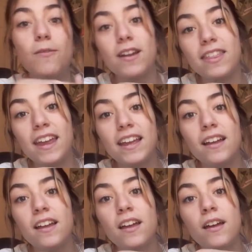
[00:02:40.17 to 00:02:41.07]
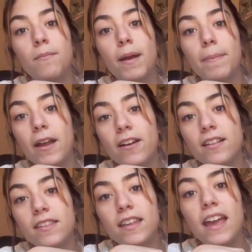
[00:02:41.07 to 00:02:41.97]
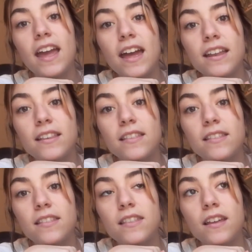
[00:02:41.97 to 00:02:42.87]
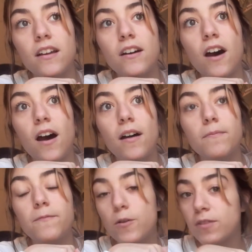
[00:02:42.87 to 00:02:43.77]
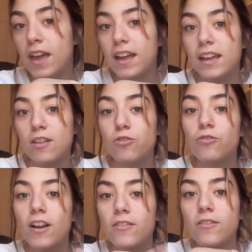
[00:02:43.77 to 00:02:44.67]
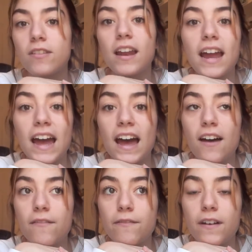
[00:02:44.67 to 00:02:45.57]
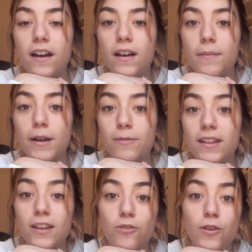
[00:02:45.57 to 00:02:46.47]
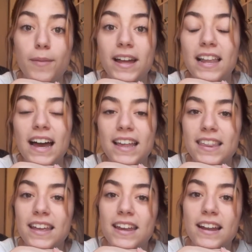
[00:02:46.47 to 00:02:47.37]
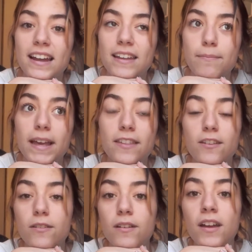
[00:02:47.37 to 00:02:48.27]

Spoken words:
want to thank my parents and the votech instructor that I have. I really enjoy my class, and it makes it